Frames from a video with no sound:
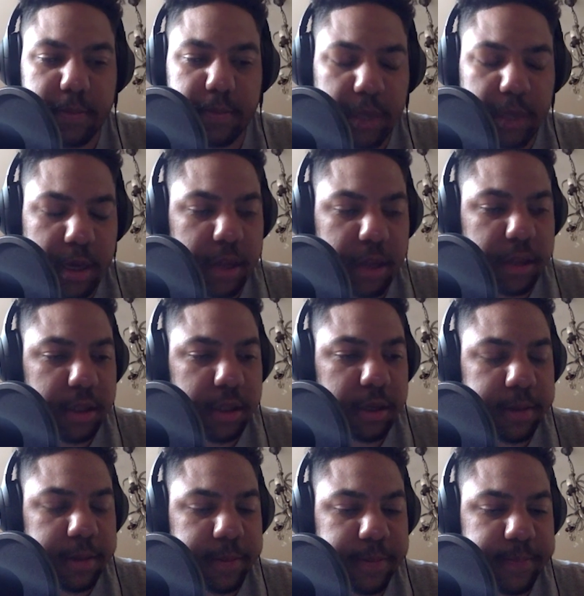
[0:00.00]
Yeah, I think
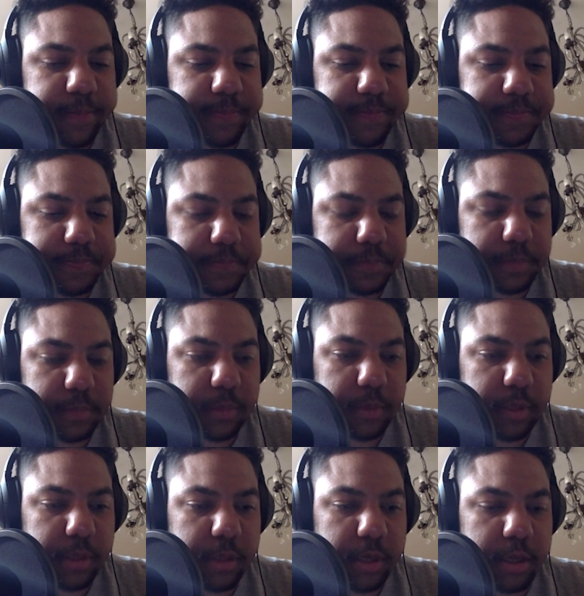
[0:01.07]

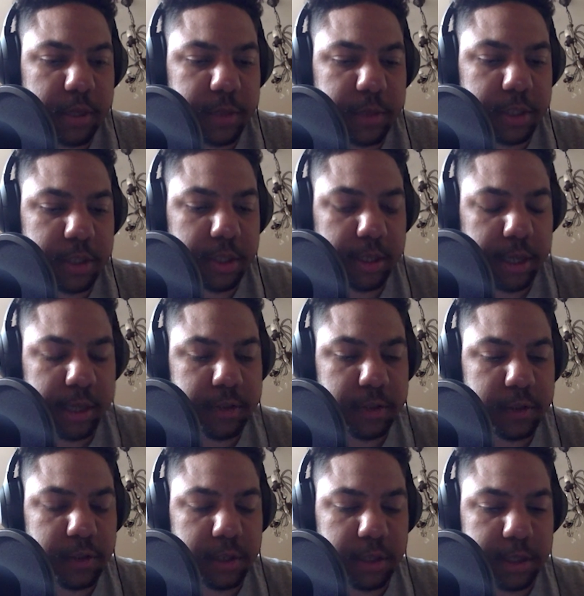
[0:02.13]
especially as you
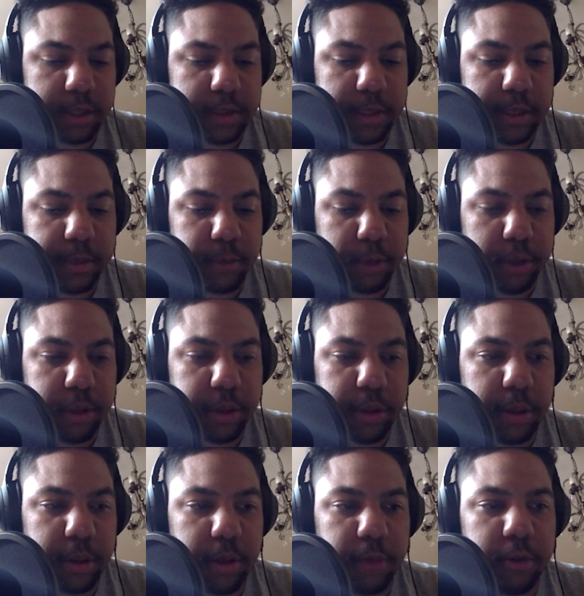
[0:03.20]
said, like dealing with
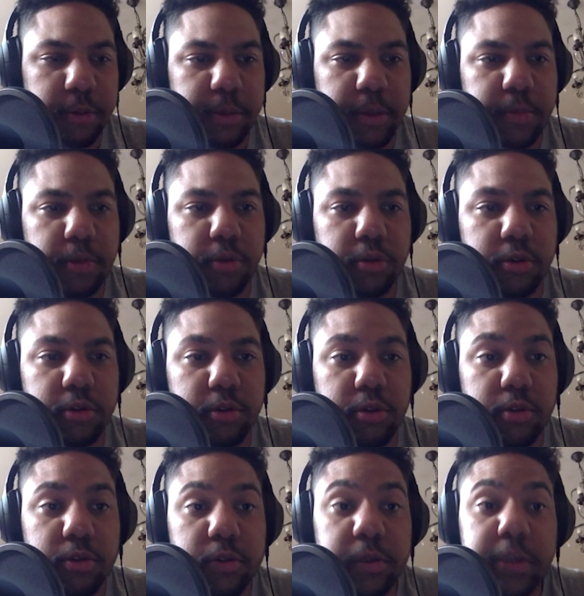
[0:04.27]
people who
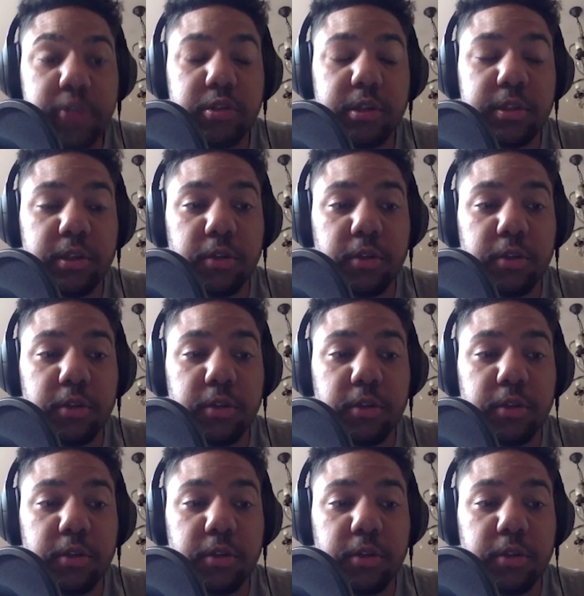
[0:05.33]
you literally